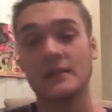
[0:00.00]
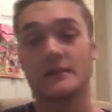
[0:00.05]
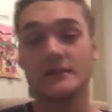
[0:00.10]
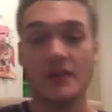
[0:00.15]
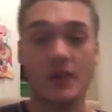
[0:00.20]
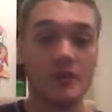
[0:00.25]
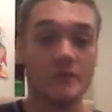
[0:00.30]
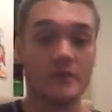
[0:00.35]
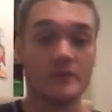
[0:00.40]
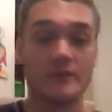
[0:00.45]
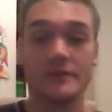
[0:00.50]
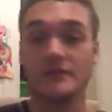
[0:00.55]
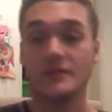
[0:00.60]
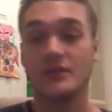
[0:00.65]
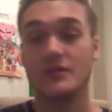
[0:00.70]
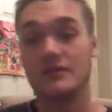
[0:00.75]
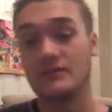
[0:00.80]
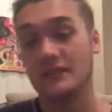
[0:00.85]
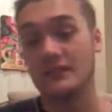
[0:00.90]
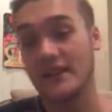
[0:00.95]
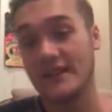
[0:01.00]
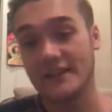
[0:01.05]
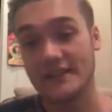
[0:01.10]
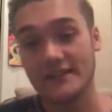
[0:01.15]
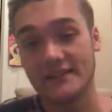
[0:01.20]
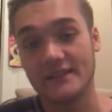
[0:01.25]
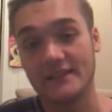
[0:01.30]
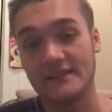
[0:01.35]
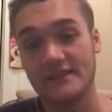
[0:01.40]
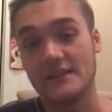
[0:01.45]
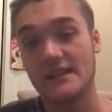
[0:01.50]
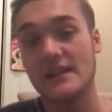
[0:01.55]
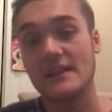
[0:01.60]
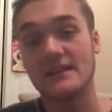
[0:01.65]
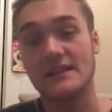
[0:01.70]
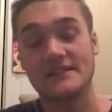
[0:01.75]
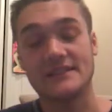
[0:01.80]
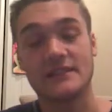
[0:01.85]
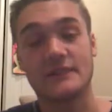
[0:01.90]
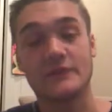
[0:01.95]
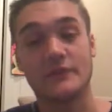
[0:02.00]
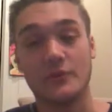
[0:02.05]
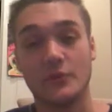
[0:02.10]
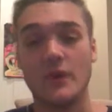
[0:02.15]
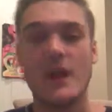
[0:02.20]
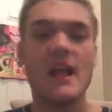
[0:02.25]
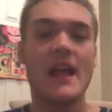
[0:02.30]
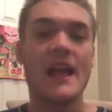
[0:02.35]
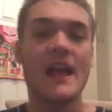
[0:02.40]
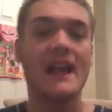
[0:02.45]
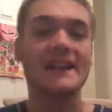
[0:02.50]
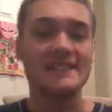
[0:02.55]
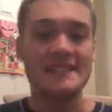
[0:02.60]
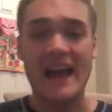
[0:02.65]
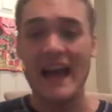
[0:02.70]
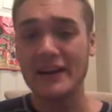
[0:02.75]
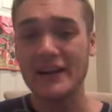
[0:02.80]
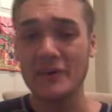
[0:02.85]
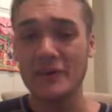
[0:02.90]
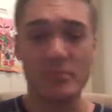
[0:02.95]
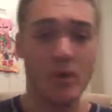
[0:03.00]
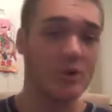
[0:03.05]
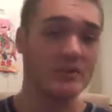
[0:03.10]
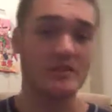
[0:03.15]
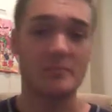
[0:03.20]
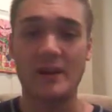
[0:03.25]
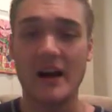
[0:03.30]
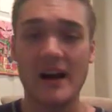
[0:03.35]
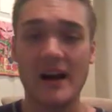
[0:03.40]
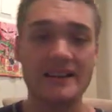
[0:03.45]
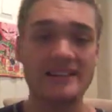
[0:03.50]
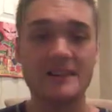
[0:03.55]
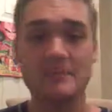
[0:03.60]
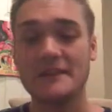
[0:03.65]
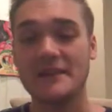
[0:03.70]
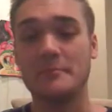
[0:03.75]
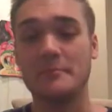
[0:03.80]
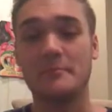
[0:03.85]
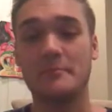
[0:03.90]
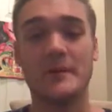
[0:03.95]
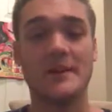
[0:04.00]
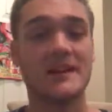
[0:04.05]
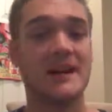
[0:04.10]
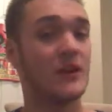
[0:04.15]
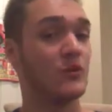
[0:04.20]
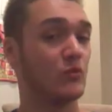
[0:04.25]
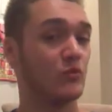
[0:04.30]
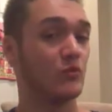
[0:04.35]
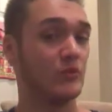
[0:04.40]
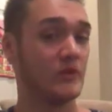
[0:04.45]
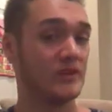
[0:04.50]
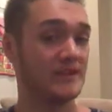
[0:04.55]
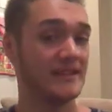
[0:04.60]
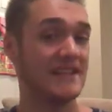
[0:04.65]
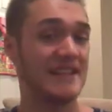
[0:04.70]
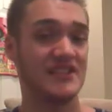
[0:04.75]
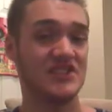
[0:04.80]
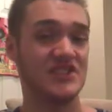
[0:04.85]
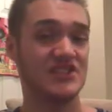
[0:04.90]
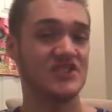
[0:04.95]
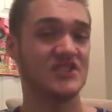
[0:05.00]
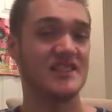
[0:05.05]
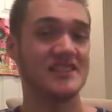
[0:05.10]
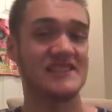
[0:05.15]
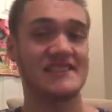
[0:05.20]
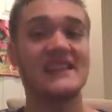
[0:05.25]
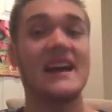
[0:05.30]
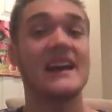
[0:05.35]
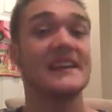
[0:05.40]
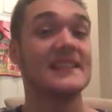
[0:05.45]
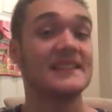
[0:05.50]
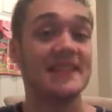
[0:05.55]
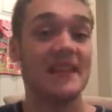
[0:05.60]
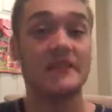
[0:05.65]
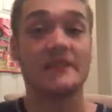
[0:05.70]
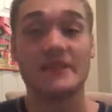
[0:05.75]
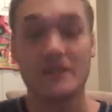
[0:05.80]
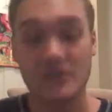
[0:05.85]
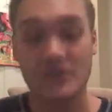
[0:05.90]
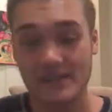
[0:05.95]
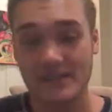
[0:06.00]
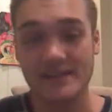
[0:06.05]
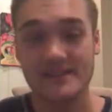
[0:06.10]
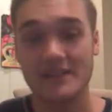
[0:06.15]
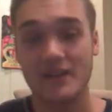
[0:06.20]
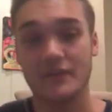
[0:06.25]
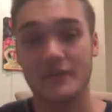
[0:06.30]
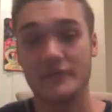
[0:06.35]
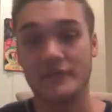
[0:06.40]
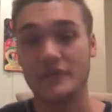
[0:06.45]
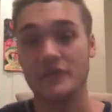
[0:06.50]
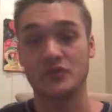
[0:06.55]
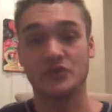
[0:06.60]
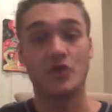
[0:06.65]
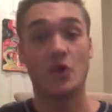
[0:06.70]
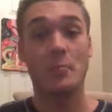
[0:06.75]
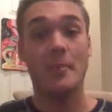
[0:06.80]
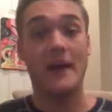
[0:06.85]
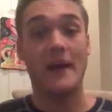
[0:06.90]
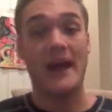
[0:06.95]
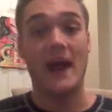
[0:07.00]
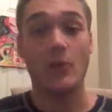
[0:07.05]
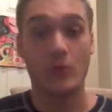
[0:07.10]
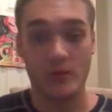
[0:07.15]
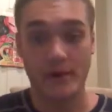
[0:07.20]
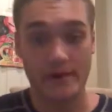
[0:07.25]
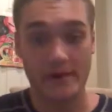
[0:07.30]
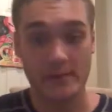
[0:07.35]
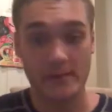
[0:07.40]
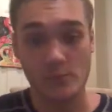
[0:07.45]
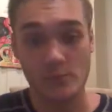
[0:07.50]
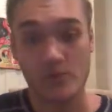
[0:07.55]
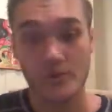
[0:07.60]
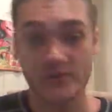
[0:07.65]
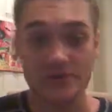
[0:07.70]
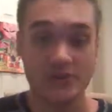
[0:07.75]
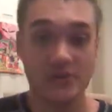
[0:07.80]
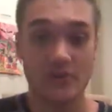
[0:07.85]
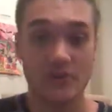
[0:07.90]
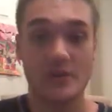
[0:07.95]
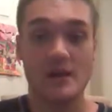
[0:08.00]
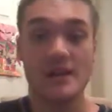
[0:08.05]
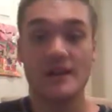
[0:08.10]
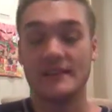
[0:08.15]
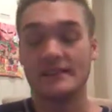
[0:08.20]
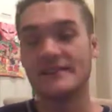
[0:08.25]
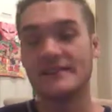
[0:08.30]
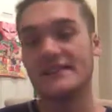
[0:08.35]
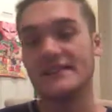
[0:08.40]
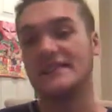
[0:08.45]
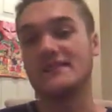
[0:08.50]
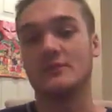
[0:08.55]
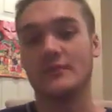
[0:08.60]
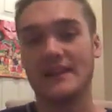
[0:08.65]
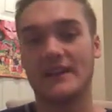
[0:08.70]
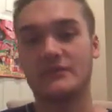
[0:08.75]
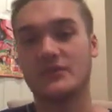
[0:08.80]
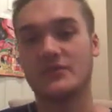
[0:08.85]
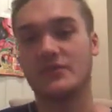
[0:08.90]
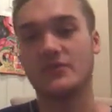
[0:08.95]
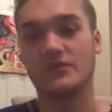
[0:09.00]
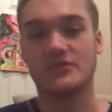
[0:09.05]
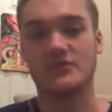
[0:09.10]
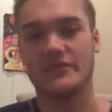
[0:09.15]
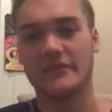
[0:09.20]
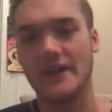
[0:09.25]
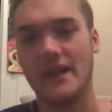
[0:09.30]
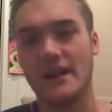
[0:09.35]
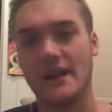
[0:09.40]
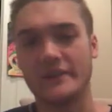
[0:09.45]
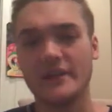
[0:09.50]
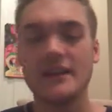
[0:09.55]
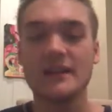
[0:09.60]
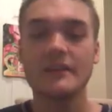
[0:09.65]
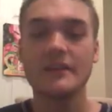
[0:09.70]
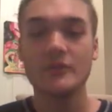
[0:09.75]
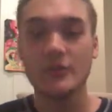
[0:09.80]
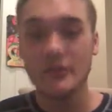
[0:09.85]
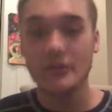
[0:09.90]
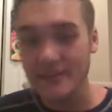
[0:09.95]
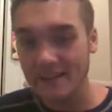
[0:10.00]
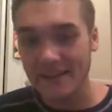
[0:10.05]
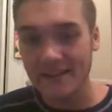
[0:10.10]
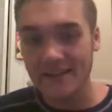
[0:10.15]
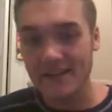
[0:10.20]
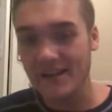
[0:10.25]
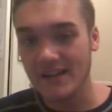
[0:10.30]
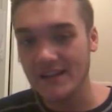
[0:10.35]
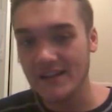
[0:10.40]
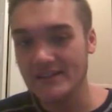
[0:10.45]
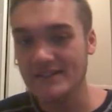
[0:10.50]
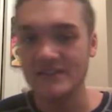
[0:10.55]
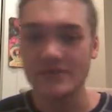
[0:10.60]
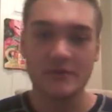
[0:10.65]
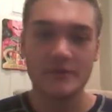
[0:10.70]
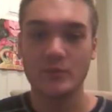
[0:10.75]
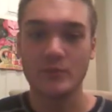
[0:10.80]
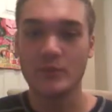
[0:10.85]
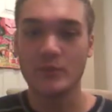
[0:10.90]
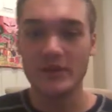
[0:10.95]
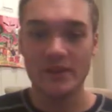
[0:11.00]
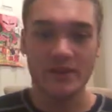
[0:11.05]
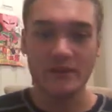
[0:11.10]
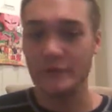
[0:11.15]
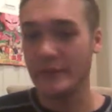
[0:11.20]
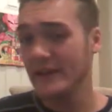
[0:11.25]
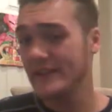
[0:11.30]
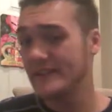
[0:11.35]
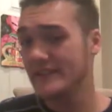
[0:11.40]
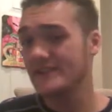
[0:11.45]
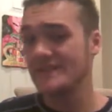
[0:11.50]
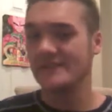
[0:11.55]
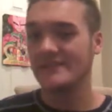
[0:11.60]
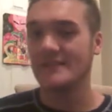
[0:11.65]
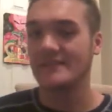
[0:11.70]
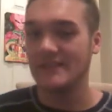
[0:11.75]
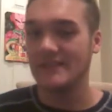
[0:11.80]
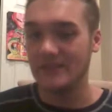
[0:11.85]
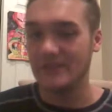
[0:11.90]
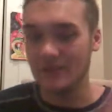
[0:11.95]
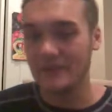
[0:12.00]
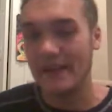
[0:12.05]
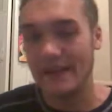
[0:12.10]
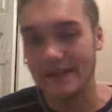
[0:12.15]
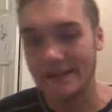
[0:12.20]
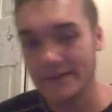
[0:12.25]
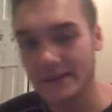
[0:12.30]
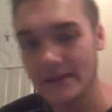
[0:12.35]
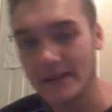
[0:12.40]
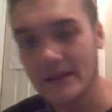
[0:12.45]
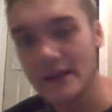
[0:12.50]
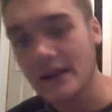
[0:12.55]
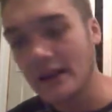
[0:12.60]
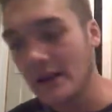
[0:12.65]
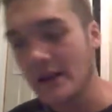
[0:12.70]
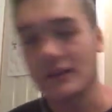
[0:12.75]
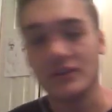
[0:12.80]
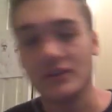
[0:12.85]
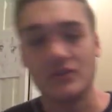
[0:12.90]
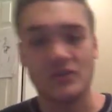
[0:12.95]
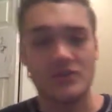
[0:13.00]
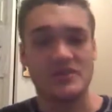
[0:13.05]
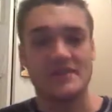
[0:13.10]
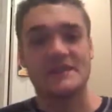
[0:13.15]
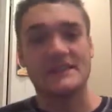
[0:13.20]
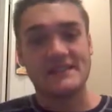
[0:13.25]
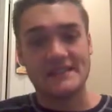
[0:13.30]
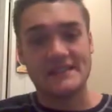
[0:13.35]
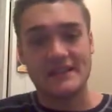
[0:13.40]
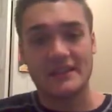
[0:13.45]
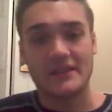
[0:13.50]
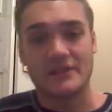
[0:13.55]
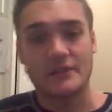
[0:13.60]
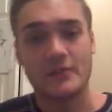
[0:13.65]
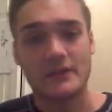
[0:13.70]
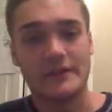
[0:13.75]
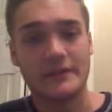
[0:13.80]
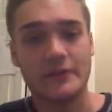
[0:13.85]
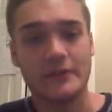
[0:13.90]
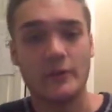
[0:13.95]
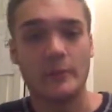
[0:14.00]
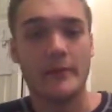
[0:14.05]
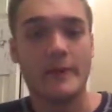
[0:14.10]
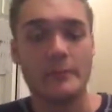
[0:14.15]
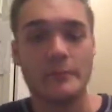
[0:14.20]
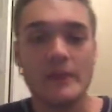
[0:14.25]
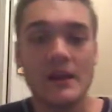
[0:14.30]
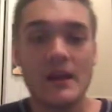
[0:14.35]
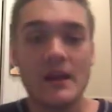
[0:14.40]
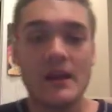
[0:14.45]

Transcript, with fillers: Don't. If you don't like it, then that's not for you. It's kind of post-apocalyptic, but not really. It's just that society's caved in on itself, and there's no power anymore, so this is what they have to do to survive. Later on, they get guns, so if you want gunfights, you'll get it. You just have to stick through it a little bit.